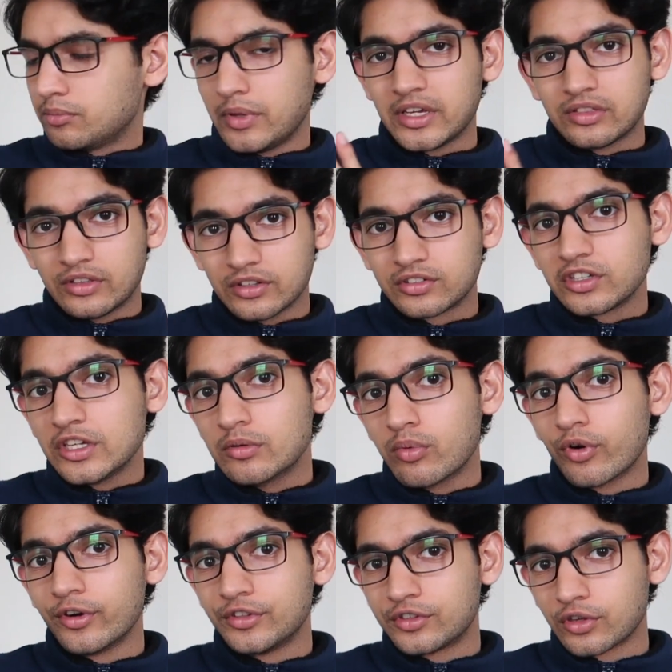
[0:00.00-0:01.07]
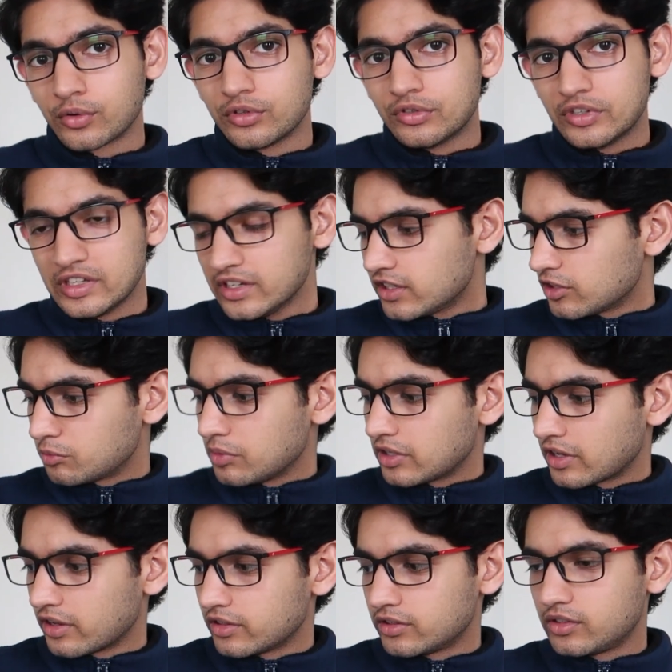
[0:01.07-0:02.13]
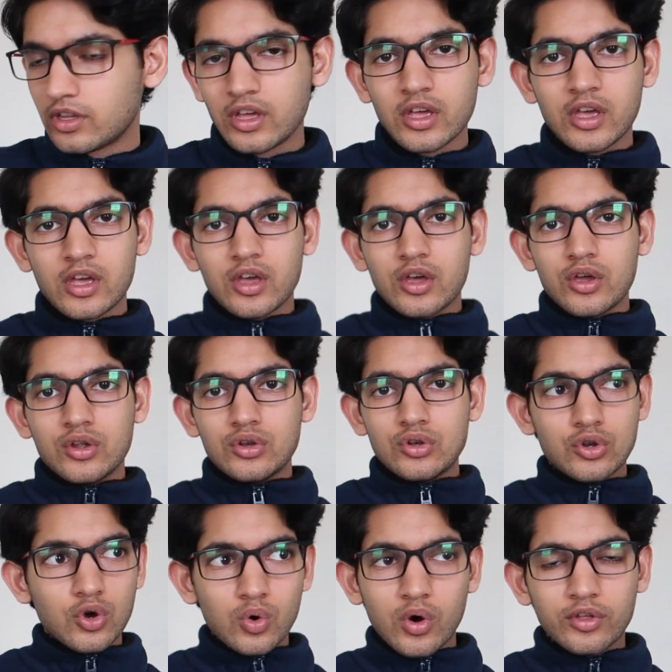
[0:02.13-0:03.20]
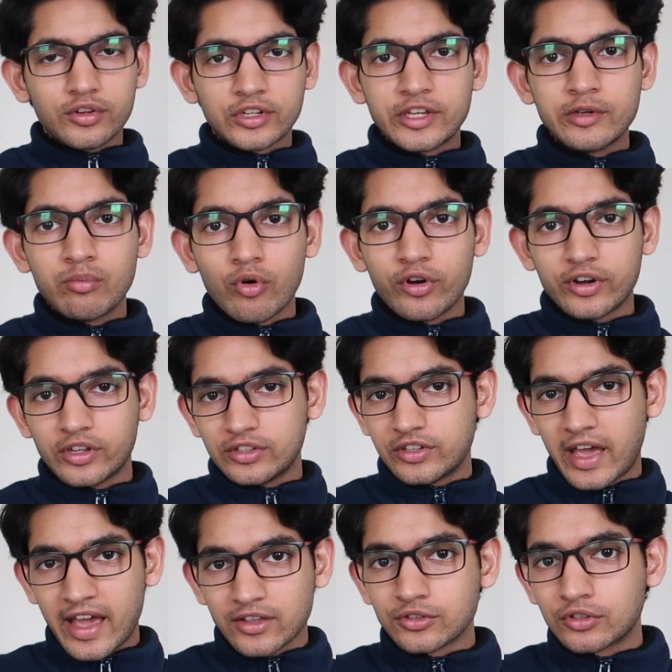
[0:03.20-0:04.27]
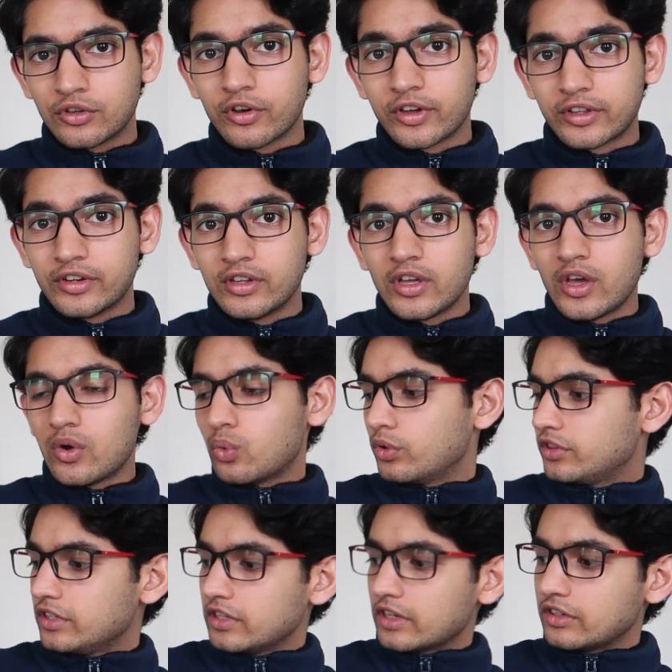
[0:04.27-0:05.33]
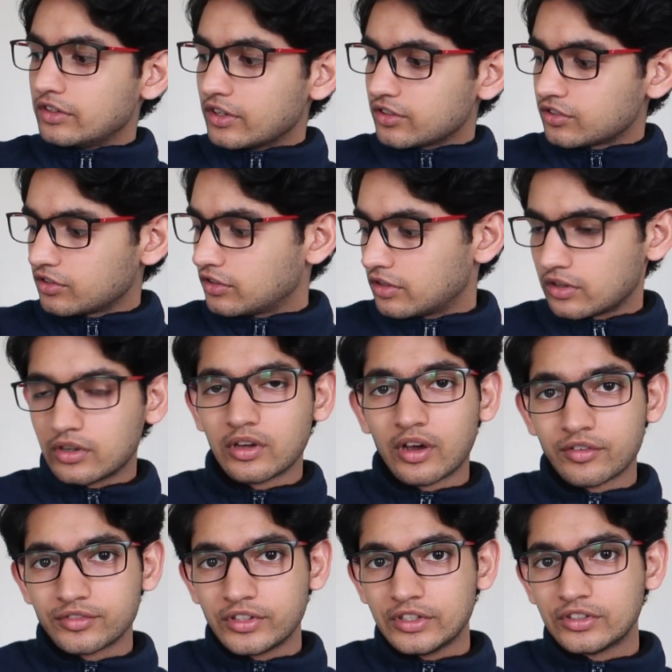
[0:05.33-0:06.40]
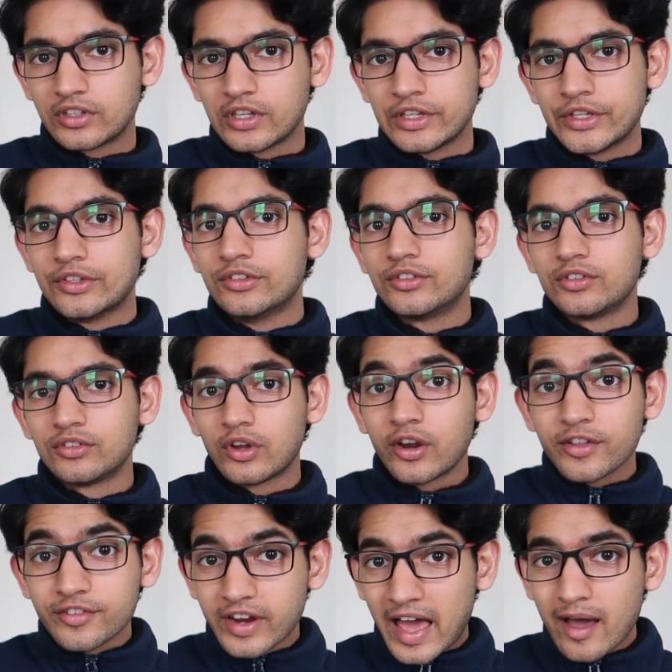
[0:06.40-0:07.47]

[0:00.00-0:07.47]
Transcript: make this keyboard so unique is because no other keyboard is as good with the addition of these keys, not even